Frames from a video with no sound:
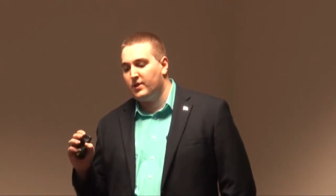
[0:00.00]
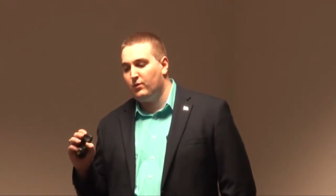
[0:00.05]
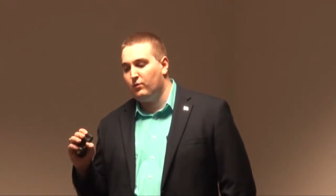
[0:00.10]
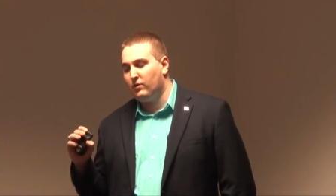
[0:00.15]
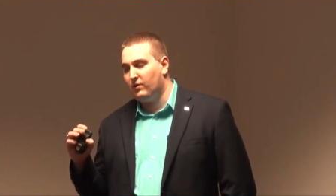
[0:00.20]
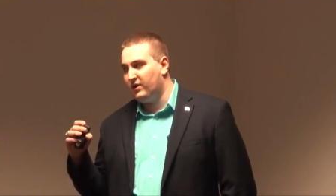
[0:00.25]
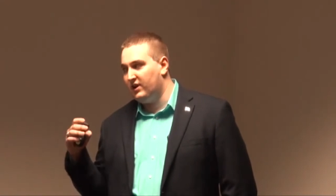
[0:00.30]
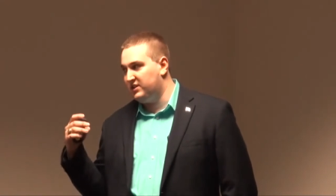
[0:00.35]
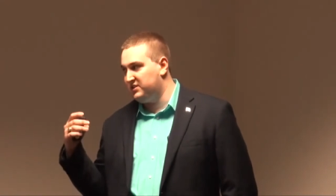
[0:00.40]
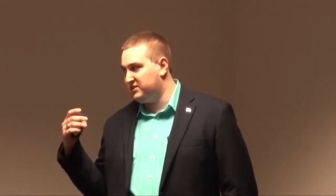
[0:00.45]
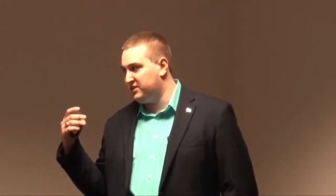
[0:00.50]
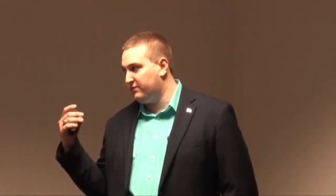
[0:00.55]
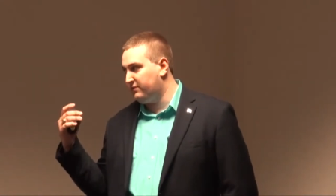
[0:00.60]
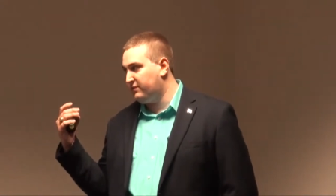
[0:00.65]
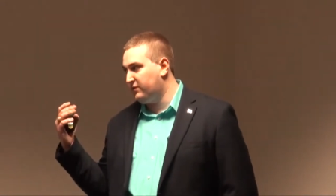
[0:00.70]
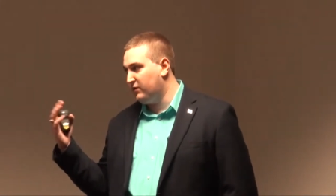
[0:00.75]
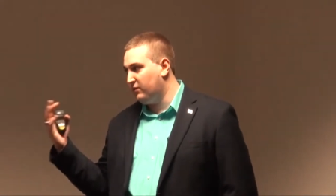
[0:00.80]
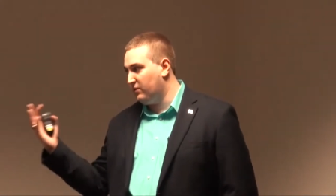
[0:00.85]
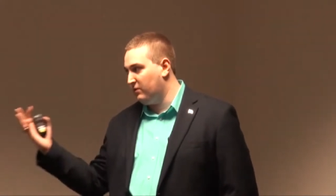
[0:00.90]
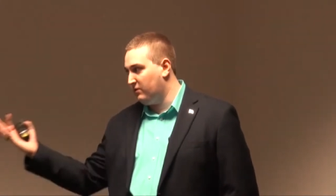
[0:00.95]
Whereas
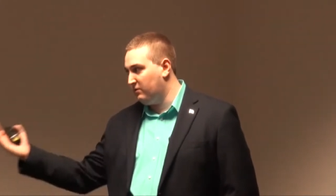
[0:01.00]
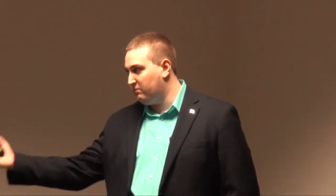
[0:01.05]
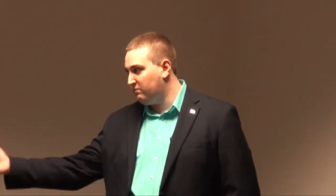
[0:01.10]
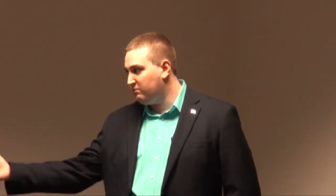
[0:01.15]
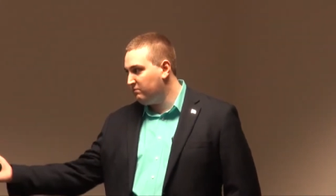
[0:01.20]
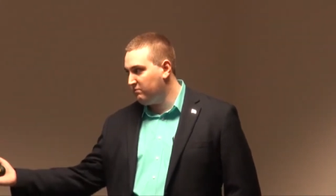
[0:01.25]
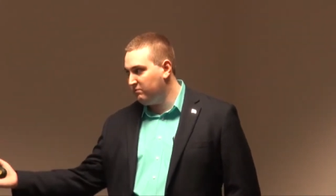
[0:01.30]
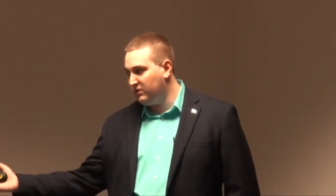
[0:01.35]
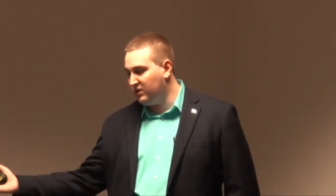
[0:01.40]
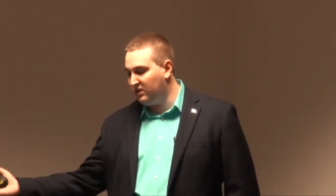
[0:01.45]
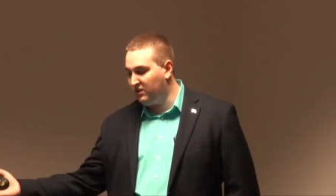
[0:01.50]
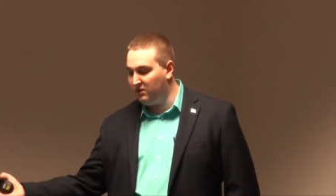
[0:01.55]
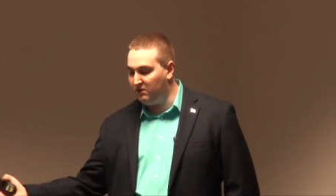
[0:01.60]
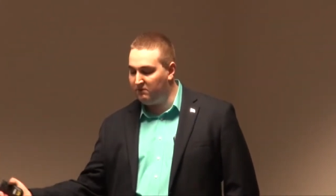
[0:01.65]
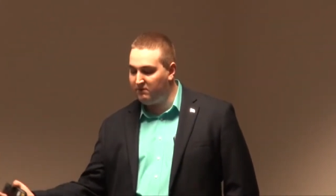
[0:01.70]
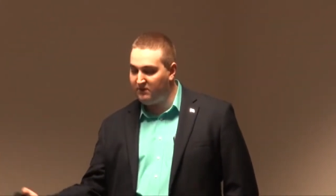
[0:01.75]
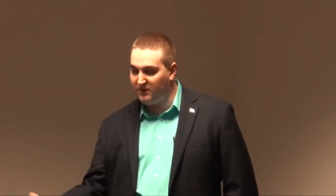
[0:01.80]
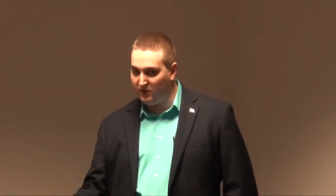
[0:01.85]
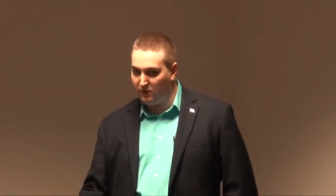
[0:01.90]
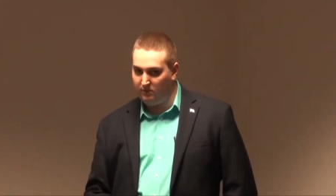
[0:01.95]
if you're in a
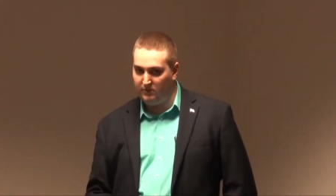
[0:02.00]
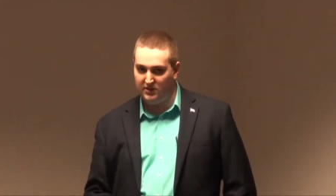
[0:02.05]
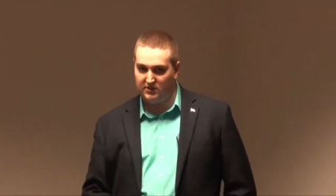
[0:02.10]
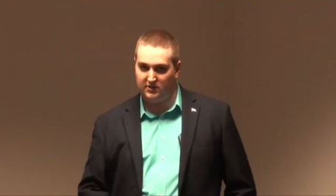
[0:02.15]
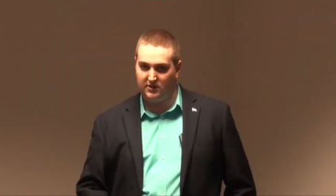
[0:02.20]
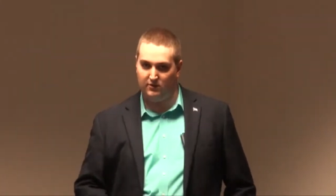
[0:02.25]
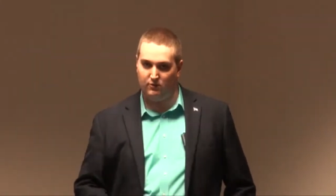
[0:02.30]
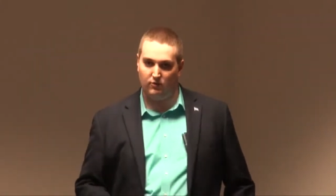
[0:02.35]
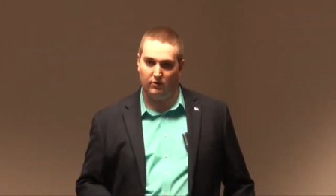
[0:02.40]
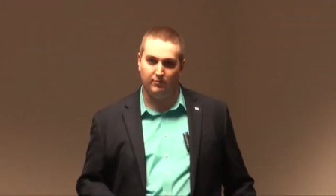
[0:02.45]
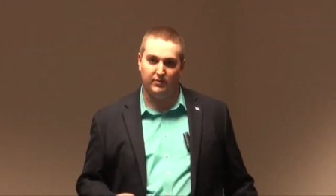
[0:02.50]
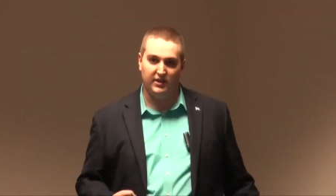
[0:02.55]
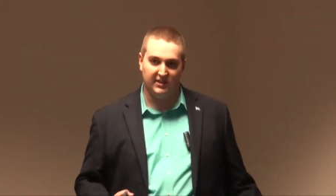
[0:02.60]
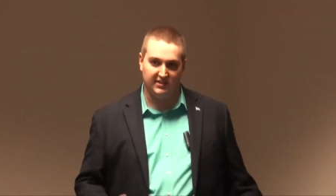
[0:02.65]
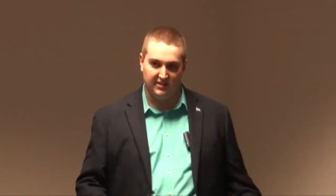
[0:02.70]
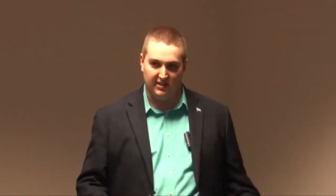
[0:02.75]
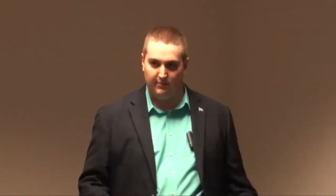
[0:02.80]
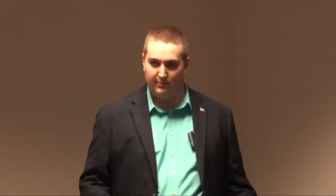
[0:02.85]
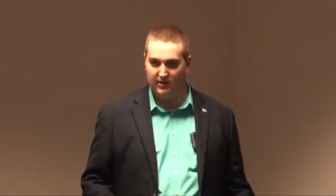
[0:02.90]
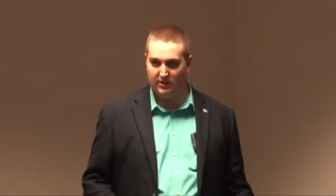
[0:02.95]
field mission or a
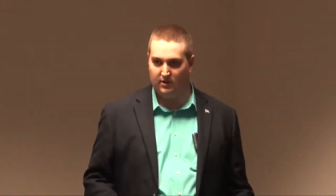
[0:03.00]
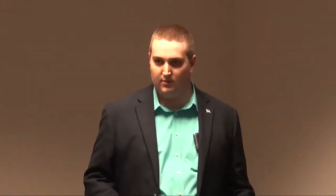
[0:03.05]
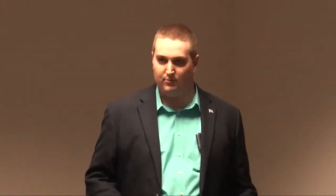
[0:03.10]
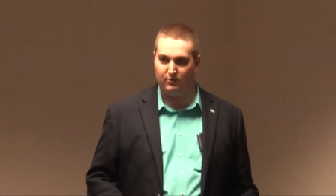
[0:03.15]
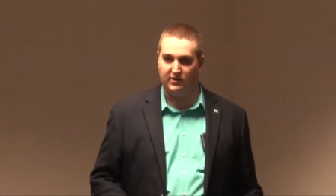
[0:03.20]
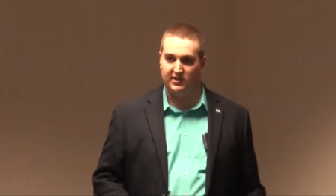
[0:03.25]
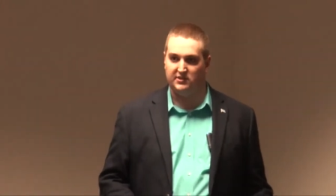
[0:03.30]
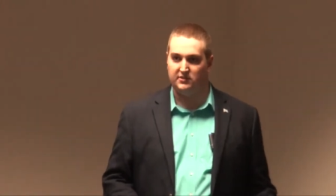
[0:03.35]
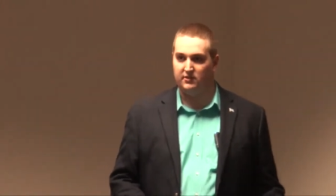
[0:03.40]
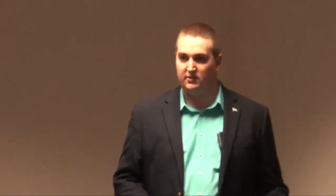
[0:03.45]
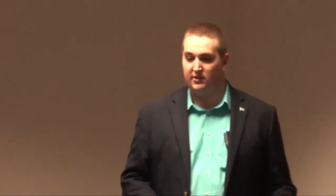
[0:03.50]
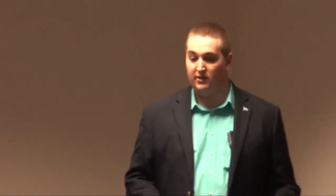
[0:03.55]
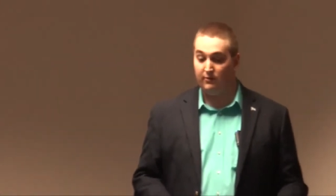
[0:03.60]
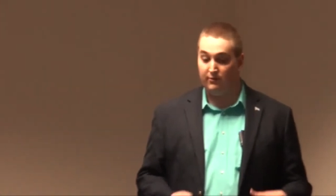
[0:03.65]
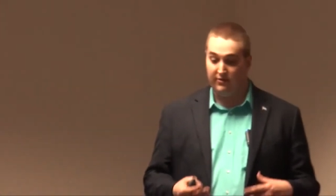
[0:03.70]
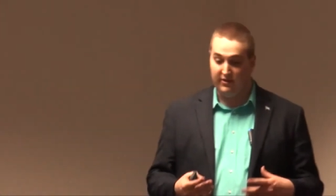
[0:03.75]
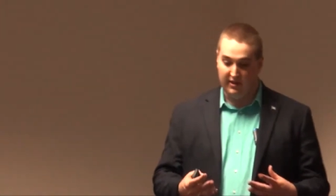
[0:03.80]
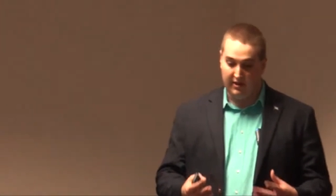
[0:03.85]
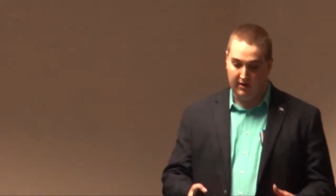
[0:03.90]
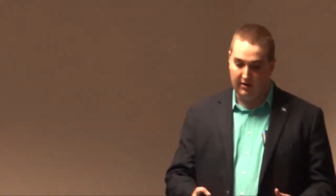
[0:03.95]
peacekeeping operation, you're
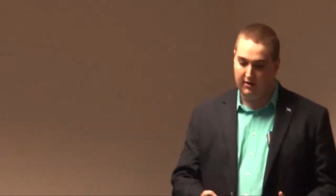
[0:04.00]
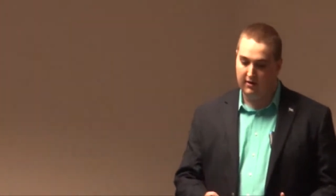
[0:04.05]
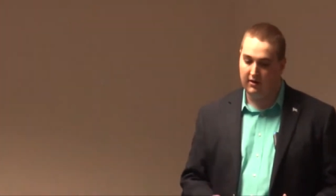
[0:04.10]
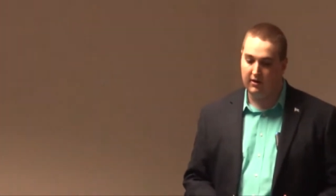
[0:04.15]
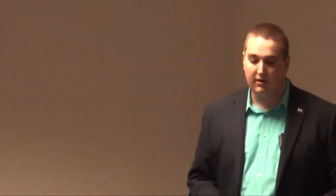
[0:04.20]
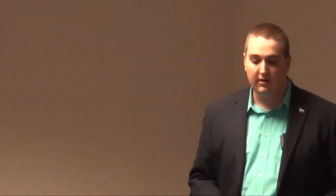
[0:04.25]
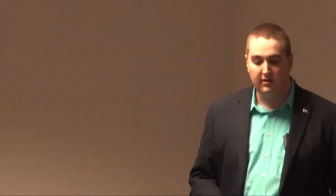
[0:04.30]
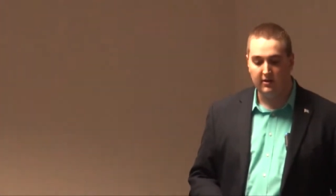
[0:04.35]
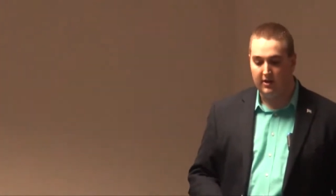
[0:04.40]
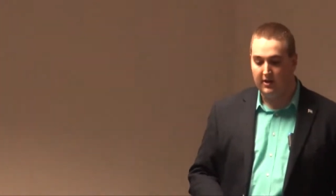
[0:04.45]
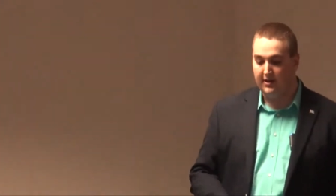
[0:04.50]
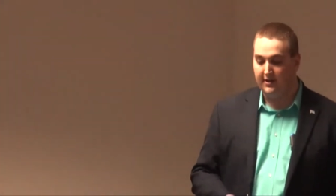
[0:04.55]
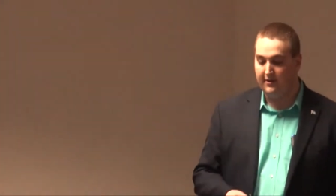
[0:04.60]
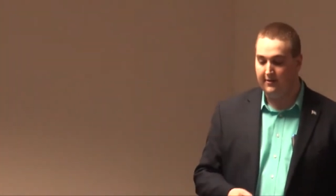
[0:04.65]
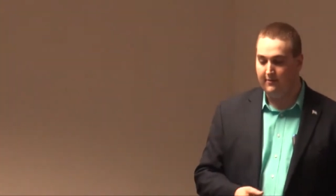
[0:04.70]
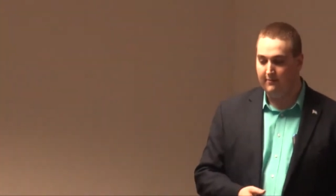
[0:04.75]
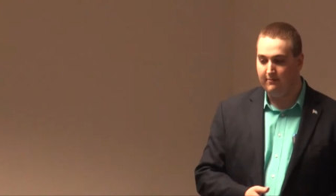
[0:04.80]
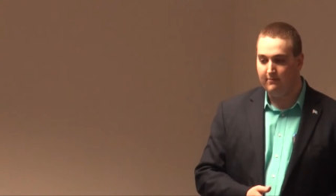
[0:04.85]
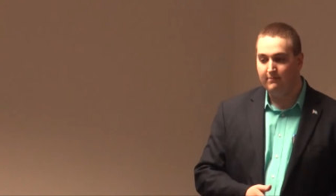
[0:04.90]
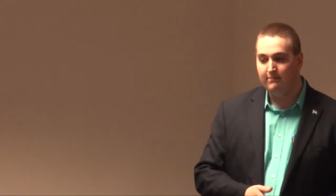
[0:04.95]
there,
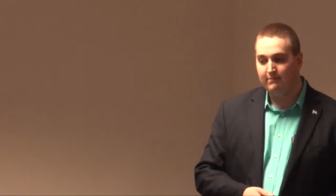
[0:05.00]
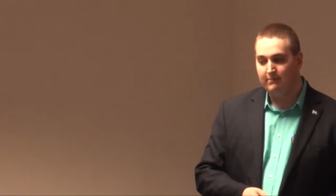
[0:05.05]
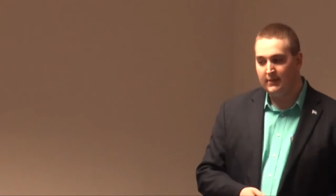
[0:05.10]
um,